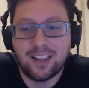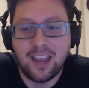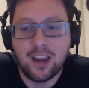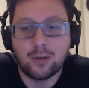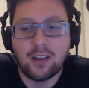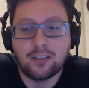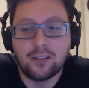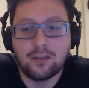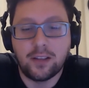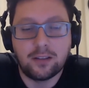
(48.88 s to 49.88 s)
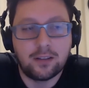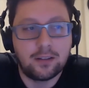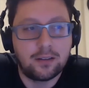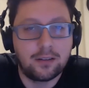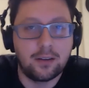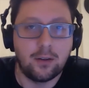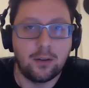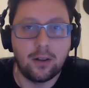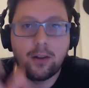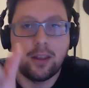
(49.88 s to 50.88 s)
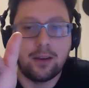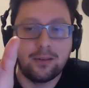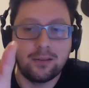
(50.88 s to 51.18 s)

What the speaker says: like Lego sausage fest. You know, the little